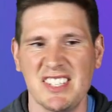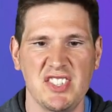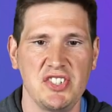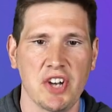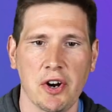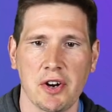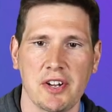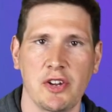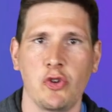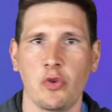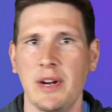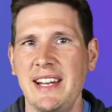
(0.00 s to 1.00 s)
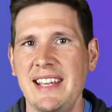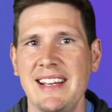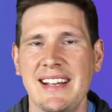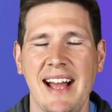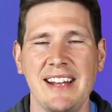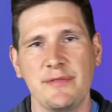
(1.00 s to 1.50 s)
This dark,
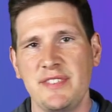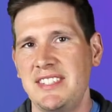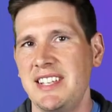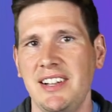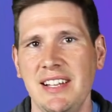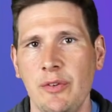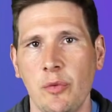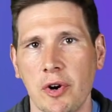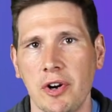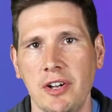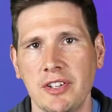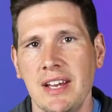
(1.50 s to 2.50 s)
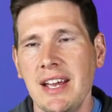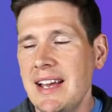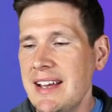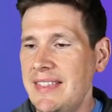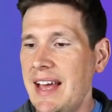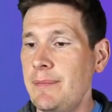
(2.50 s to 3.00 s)
gritty, kind of silly world
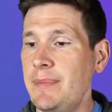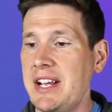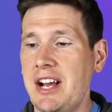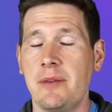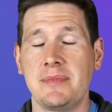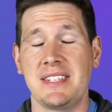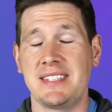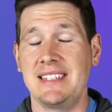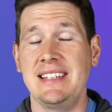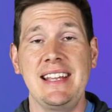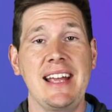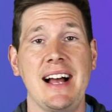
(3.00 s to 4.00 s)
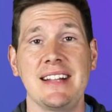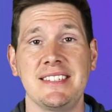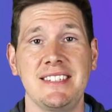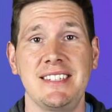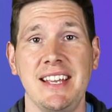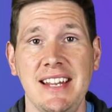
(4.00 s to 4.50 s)
then becomes this neon
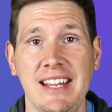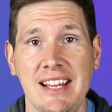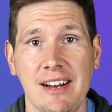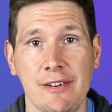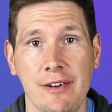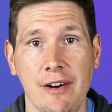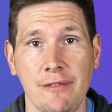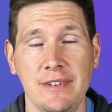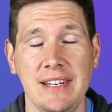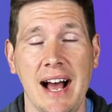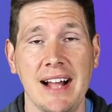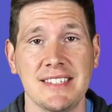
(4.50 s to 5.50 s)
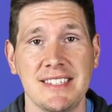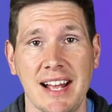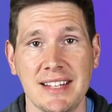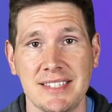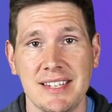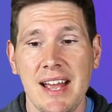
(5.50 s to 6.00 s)
city of, of
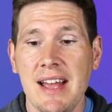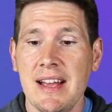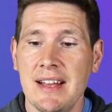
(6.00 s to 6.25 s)
nonsense.